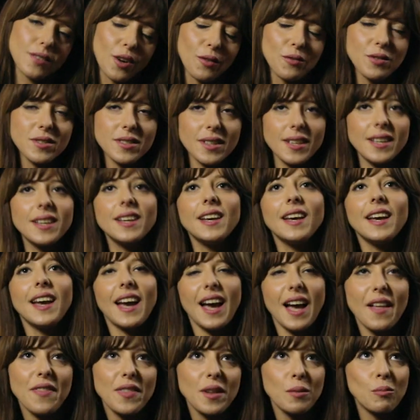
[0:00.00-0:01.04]
obviously,
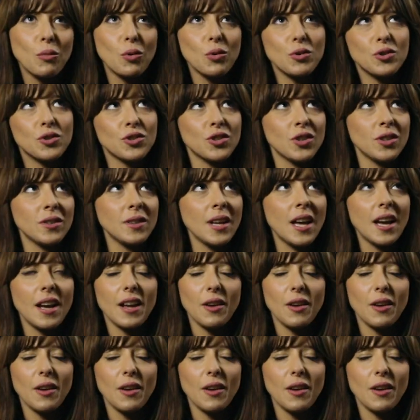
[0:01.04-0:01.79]
and emotion,